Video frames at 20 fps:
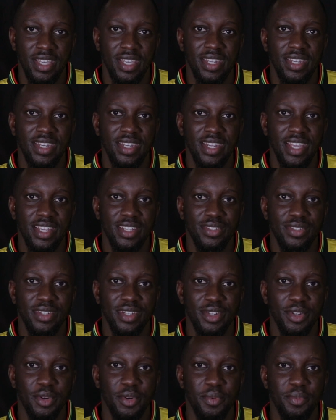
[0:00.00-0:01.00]
in a
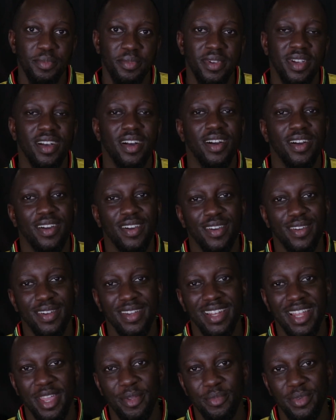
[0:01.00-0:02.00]
Nigerian home or a
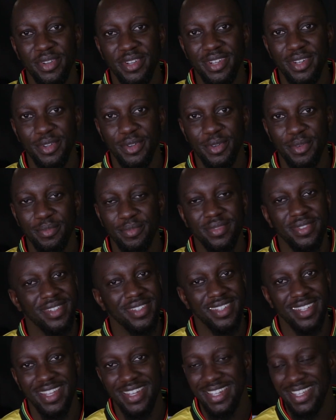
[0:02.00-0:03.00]
Liberian home,
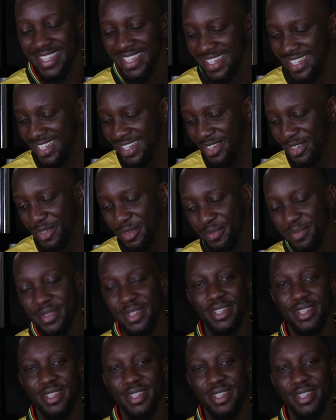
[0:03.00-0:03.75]
not a Ghanaian home.